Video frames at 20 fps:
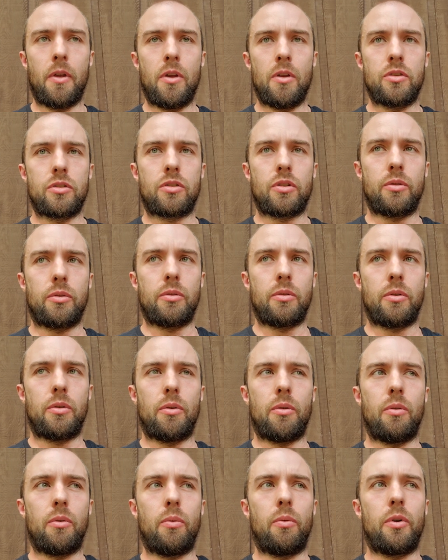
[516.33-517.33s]
So
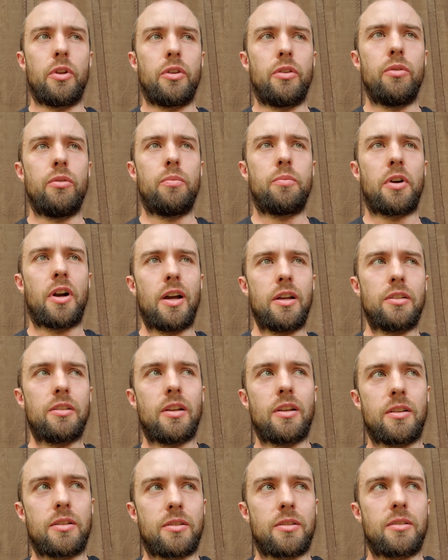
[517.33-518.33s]
when you
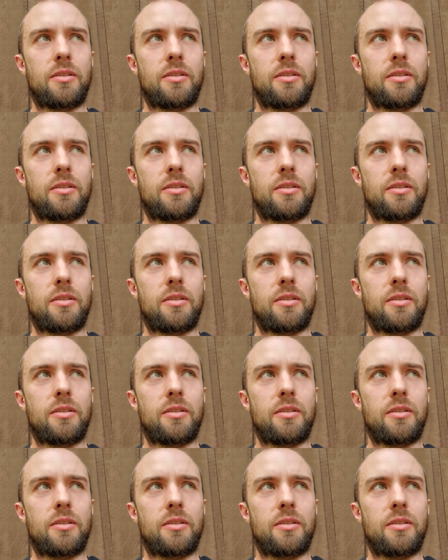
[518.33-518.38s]
process